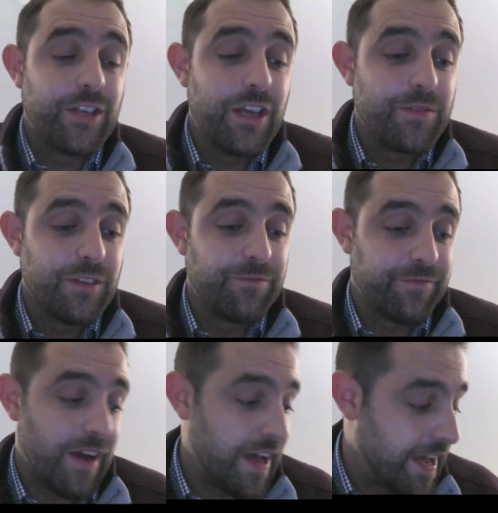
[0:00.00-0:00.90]
terms
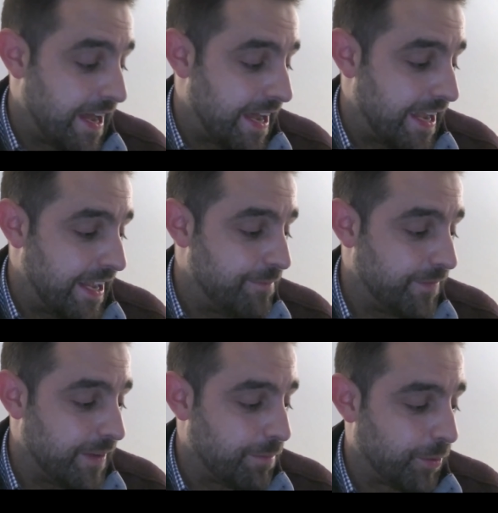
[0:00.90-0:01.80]
of
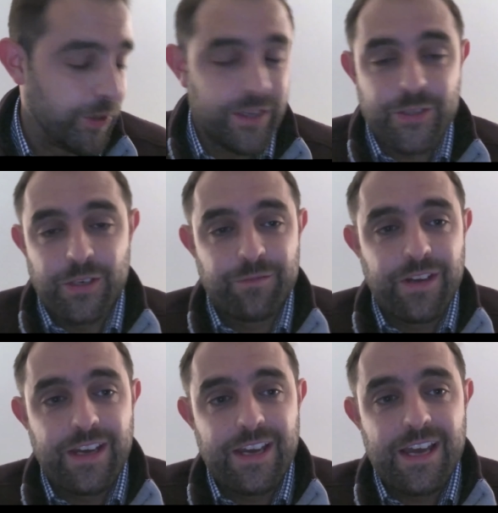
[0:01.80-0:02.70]
employing sort of
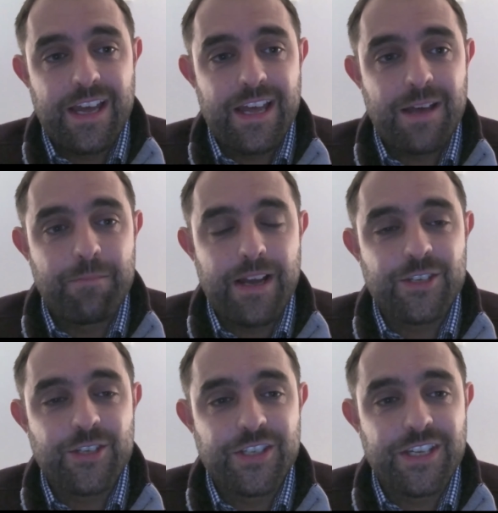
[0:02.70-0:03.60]
a
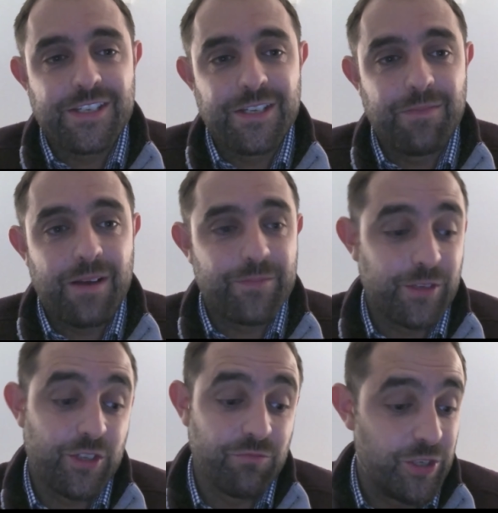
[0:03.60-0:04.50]
matcher system,
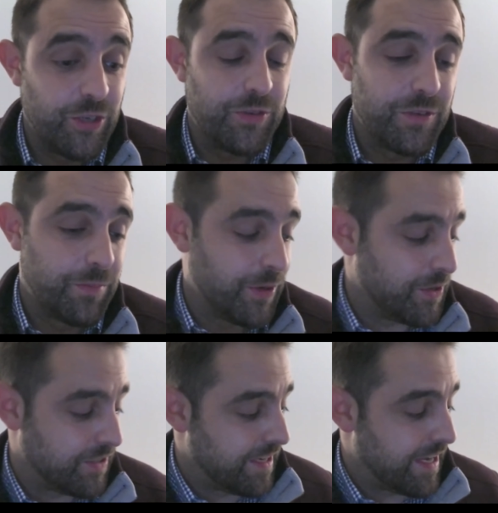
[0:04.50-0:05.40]
absolutely, to reduce the
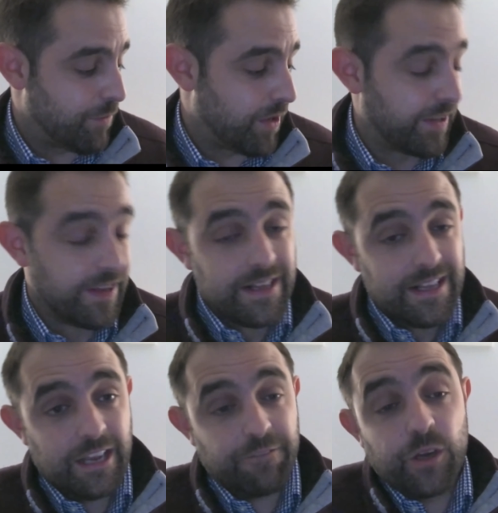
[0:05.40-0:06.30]
burden. Yeah, well,
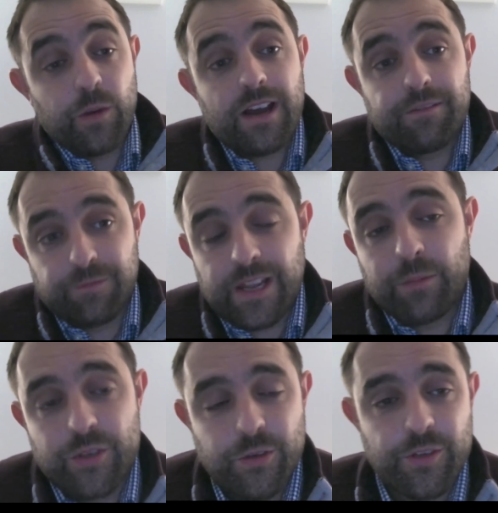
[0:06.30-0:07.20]
if you have,
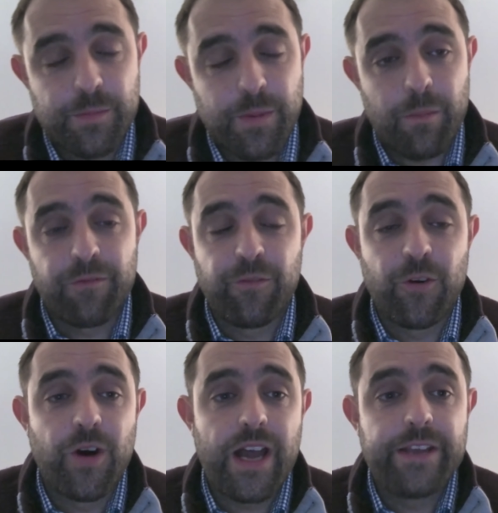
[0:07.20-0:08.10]
like we talked about
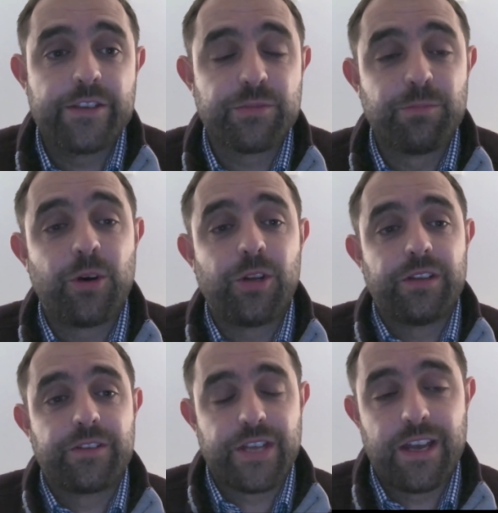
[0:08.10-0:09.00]
before, a
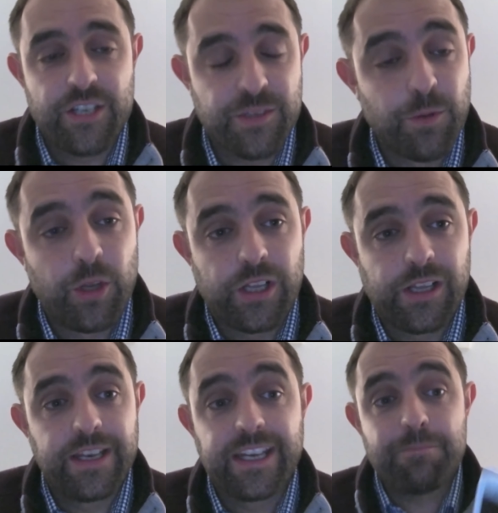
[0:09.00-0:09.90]
smaller
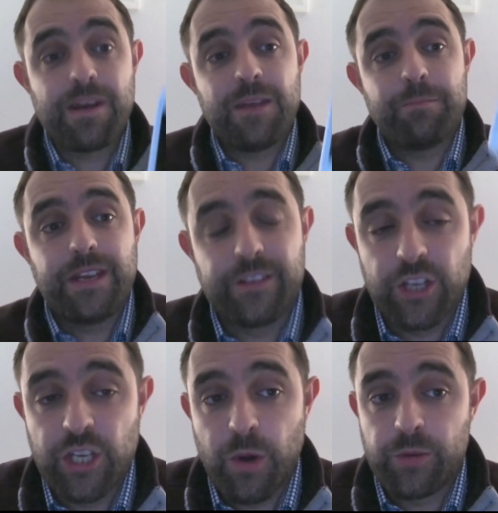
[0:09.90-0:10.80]
clinic, it may be
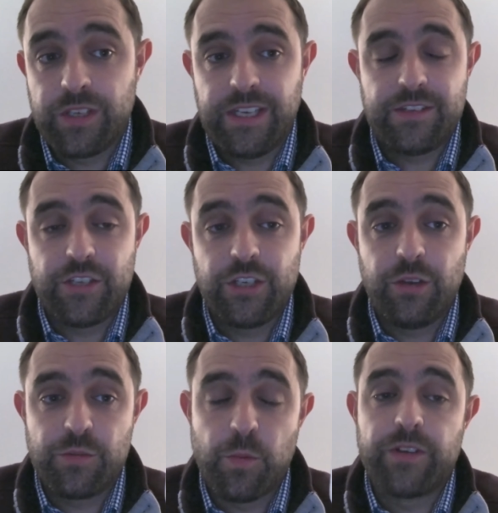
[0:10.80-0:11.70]
that you only need to
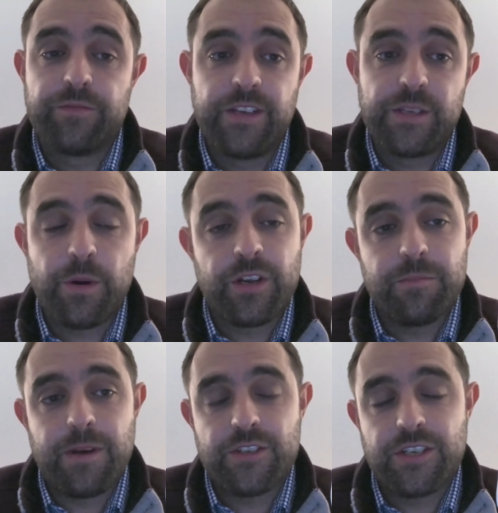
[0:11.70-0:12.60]
use one of these
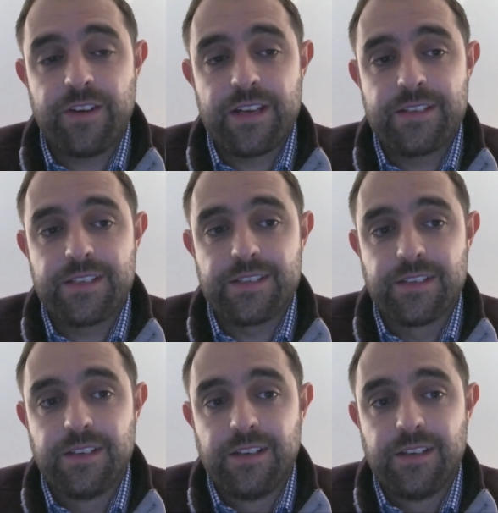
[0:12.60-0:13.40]
pocket matcher devices.